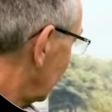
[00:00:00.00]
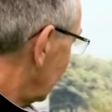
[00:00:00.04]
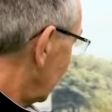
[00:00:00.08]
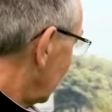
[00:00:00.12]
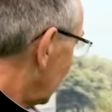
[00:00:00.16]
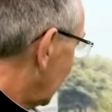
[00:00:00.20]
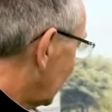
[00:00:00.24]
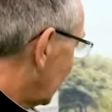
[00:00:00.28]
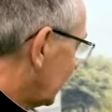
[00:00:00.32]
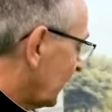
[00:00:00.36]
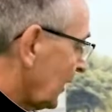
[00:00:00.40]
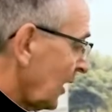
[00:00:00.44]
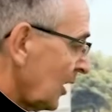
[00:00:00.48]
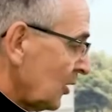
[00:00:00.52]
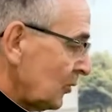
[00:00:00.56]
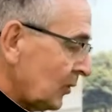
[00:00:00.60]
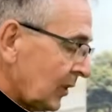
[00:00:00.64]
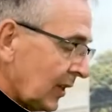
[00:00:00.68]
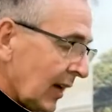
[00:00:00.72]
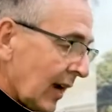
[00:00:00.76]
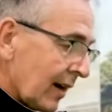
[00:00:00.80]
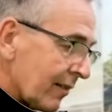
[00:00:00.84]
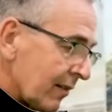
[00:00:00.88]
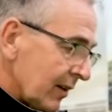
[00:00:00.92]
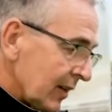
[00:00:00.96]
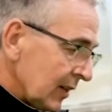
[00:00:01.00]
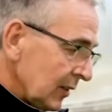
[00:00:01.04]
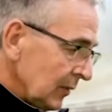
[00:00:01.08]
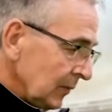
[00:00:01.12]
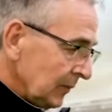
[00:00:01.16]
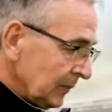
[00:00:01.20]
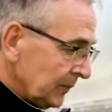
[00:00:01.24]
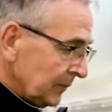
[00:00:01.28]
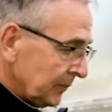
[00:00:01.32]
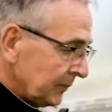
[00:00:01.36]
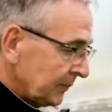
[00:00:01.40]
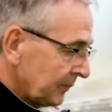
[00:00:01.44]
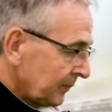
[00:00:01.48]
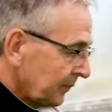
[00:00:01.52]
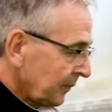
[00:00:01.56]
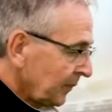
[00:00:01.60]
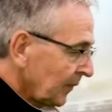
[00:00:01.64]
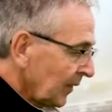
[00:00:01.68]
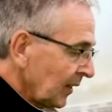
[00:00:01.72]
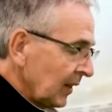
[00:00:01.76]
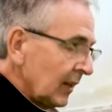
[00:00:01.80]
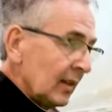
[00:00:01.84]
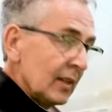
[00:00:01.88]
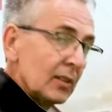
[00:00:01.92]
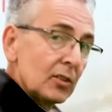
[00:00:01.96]
and load carrier.
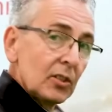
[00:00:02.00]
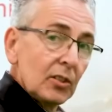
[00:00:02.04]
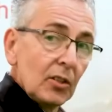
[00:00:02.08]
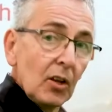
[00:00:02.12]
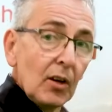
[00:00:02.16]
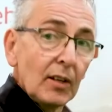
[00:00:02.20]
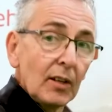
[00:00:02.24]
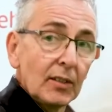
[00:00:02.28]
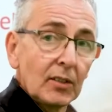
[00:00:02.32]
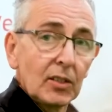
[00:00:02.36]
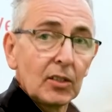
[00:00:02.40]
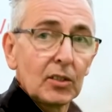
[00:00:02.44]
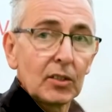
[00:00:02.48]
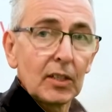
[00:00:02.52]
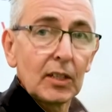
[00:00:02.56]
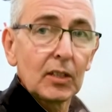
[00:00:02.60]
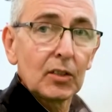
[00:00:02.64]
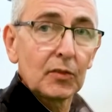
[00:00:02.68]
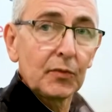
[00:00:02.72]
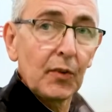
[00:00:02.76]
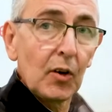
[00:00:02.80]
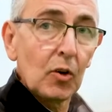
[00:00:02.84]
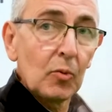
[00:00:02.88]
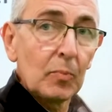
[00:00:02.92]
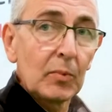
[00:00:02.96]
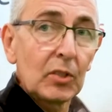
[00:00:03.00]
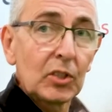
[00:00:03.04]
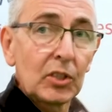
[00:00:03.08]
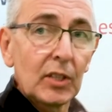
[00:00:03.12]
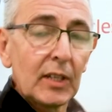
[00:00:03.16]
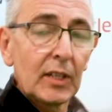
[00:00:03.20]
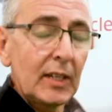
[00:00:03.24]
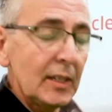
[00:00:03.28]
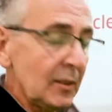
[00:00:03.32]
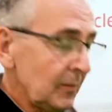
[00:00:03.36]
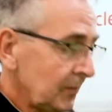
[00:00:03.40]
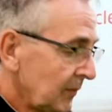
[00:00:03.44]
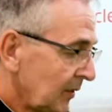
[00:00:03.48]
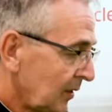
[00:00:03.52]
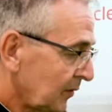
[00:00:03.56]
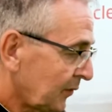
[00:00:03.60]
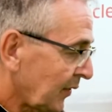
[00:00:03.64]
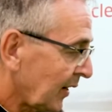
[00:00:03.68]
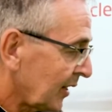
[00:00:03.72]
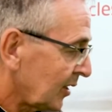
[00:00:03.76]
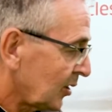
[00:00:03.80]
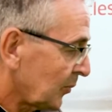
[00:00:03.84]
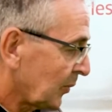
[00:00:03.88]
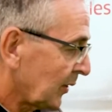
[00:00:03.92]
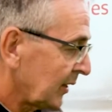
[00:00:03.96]
It's a 96 volt machine
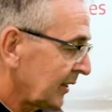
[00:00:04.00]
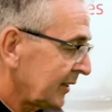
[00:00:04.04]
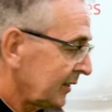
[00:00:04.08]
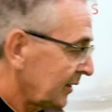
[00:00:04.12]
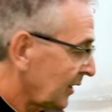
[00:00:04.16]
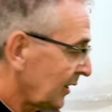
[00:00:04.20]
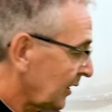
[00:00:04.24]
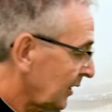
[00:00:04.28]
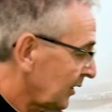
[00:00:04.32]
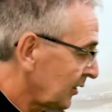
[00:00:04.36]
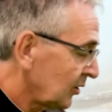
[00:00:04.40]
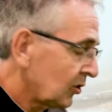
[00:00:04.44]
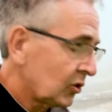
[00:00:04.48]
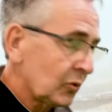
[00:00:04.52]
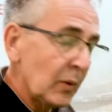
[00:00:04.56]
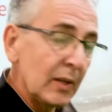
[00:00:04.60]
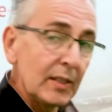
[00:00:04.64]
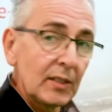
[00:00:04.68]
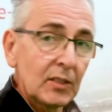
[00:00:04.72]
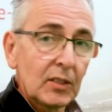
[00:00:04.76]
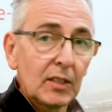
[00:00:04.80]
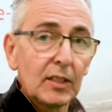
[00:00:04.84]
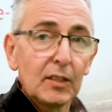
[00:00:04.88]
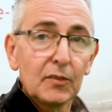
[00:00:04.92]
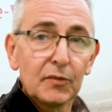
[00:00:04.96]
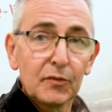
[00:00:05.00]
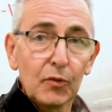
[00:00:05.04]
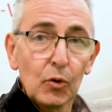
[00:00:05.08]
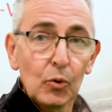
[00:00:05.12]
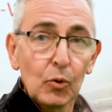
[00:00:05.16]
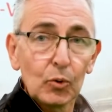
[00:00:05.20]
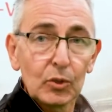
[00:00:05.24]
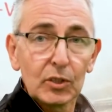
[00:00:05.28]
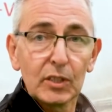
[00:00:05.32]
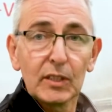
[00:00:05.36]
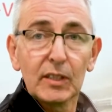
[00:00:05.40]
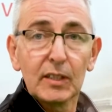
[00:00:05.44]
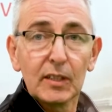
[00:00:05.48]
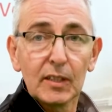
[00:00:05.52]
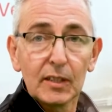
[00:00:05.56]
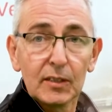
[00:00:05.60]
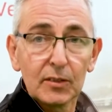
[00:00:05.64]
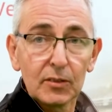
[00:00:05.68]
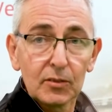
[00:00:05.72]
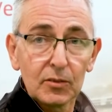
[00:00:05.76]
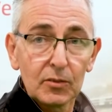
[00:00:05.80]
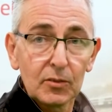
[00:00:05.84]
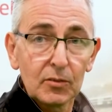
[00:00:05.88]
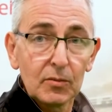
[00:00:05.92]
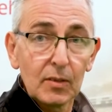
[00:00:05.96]
available in 20, 40 and
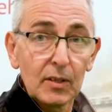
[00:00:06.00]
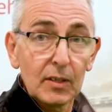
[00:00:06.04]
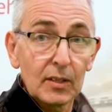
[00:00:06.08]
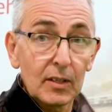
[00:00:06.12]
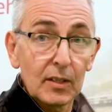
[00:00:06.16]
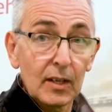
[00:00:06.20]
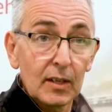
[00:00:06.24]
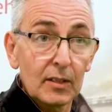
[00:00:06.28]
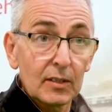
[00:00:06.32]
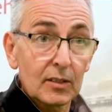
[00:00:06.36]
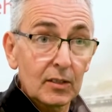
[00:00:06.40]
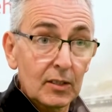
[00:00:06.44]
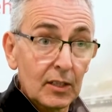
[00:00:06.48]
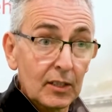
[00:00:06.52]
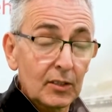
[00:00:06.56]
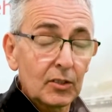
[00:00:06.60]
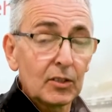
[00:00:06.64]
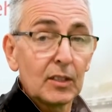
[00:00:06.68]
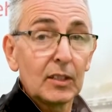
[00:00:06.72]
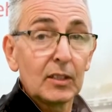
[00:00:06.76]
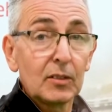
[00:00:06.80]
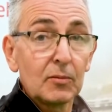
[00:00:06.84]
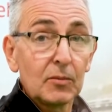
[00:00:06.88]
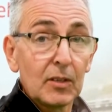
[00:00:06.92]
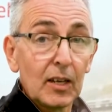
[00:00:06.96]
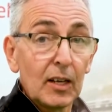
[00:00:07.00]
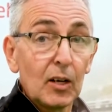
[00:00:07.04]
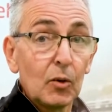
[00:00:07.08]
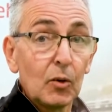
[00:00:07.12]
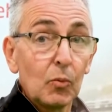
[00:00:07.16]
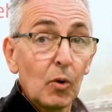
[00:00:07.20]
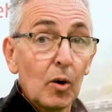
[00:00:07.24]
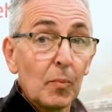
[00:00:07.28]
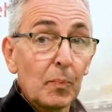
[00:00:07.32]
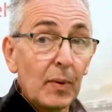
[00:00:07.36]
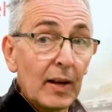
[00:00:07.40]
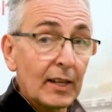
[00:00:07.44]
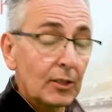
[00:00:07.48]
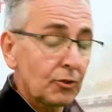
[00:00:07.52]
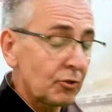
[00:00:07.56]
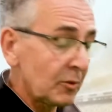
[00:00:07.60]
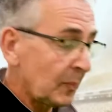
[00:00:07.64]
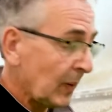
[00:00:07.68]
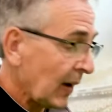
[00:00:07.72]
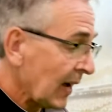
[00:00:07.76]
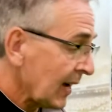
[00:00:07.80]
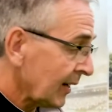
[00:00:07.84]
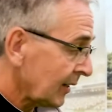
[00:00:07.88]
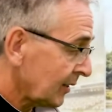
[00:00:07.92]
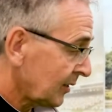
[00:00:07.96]
60 kilowatt battery
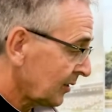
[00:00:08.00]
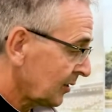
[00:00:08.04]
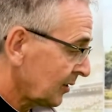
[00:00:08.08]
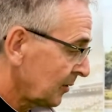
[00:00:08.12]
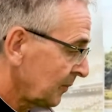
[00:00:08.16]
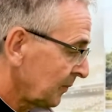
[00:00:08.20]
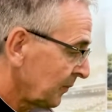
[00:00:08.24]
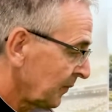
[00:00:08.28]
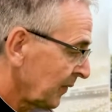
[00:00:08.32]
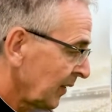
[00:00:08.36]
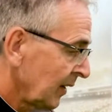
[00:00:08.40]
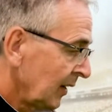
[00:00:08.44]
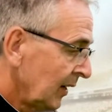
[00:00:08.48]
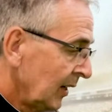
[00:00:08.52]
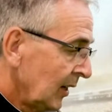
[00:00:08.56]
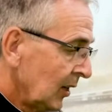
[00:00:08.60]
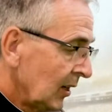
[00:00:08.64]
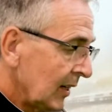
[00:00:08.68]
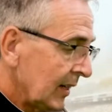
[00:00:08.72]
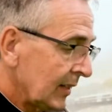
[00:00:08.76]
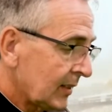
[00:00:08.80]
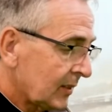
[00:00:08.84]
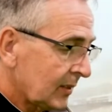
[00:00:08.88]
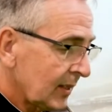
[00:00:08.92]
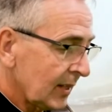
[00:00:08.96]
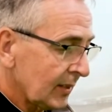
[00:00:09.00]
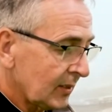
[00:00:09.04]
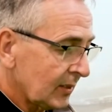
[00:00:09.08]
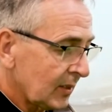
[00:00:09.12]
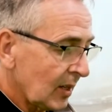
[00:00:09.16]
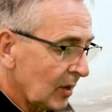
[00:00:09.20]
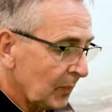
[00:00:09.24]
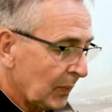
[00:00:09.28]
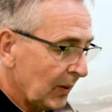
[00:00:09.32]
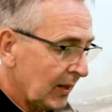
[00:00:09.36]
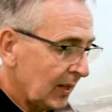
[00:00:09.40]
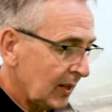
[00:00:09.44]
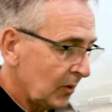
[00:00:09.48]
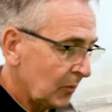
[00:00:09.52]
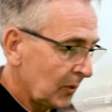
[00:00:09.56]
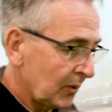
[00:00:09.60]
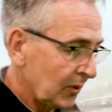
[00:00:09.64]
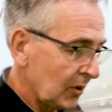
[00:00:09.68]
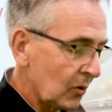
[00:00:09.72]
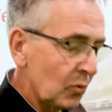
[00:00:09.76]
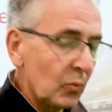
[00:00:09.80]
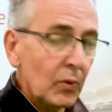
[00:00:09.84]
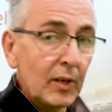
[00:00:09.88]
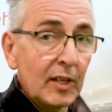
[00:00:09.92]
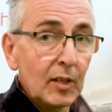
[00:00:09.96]
packs. It's set up here with a
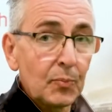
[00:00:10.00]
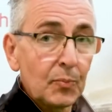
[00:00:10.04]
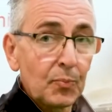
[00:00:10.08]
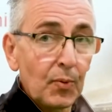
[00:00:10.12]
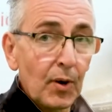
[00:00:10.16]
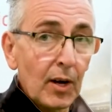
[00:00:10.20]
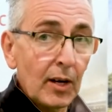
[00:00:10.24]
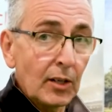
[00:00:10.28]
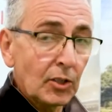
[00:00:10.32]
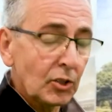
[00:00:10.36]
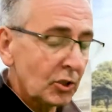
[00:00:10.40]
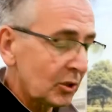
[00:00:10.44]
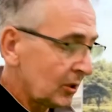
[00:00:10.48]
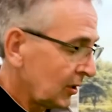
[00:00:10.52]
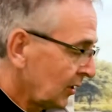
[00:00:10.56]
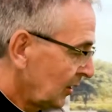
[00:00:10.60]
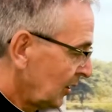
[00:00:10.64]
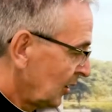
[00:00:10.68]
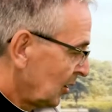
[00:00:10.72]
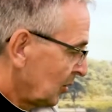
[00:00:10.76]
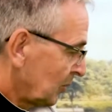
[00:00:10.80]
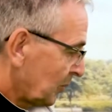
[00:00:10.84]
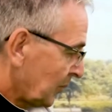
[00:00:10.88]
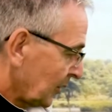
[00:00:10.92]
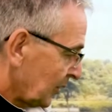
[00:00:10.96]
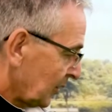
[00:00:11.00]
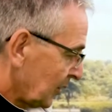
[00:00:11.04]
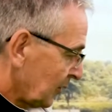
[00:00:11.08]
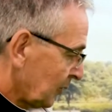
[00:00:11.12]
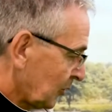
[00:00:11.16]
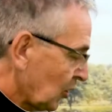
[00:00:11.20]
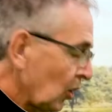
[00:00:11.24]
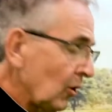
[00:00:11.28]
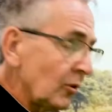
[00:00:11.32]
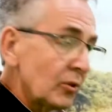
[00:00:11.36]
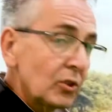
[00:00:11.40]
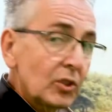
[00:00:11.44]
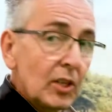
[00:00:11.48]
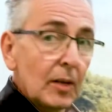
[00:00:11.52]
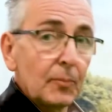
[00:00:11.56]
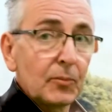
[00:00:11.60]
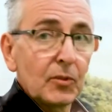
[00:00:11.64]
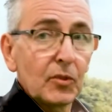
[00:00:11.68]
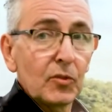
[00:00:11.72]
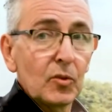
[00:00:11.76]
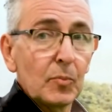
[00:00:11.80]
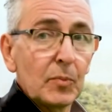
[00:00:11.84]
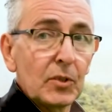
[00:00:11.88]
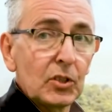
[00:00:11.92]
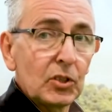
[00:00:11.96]
weed brush, but the concept of
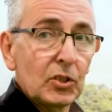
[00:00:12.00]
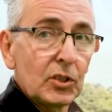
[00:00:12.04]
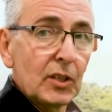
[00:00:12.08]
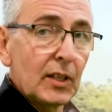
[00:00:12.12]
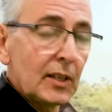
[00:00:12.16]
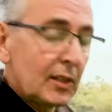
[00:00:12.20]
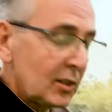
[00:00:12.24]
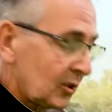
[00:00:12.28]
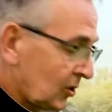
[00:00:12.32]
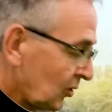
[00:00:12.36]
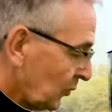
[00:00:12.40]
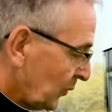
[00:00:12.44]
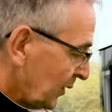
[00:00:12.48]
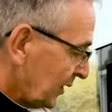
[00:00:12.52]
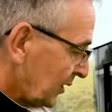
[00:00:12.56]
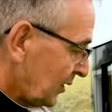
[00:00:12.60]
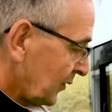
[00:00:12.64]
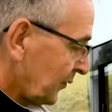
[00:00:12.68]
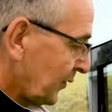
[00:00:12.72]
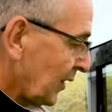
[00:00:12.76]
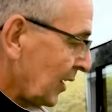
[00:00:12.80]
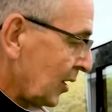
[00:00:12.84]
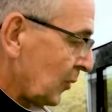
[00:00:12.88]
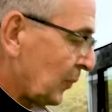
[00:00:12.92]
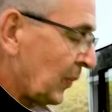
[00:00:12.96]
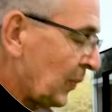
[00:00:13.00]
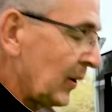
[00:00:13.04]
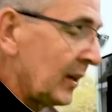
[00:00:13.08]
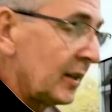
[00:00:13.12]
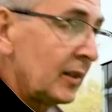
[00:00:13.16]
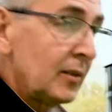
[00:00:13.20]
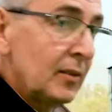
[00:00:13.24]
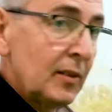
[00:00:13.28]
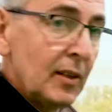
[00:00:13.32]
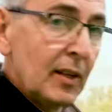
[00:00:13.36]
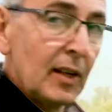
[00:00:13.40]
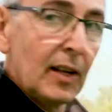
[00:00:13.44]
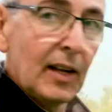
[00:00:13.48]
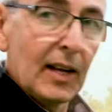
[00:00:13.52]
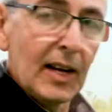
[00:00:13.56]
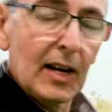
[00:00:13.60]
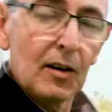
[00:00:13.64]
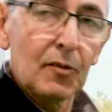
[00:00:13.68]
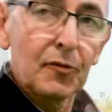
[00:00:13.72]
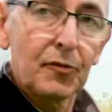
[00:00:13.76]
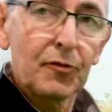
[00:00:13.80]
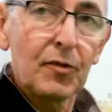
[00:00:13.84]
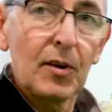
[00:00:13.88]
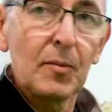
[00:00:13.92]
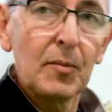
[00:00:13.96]
the machine is that we're developing out
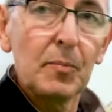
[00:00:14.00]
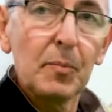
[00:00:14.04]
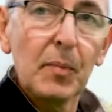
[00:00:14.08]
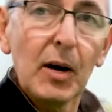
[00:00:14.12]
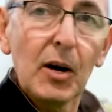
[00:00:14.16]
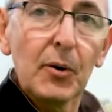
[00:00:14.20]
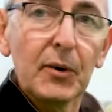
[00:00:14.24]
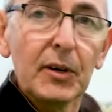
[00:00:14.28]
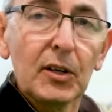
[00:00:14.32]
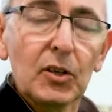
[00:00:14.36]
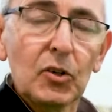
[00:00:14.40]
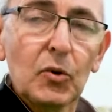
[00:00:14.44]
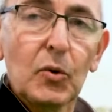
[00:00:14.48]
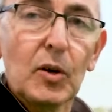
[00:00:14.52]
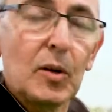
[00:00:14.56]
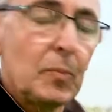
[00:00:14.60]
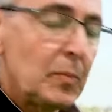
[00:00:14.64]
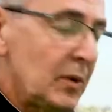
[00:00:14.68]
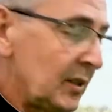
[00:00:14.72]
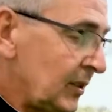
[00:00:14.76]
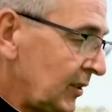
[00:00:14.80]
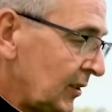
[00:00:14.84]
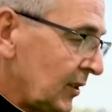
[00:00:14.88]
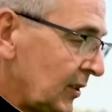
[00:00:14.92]
front mowing equipment,